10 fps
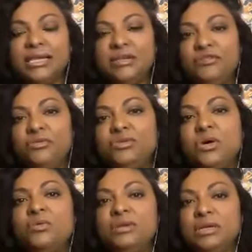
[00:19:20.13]
And if you
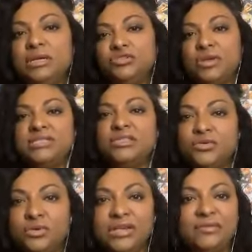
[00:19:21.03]
don't address the
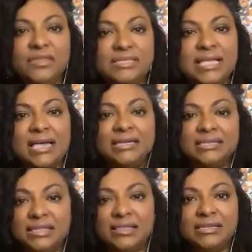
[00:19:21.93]
grief and the
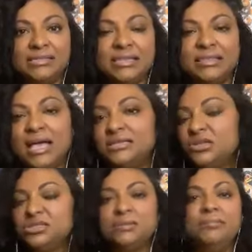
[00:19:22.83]
sadness and things like that, it's
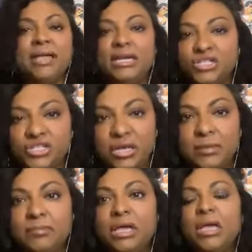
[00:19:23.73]
not to banish
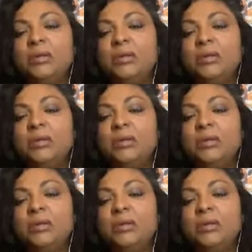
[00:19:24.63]
them,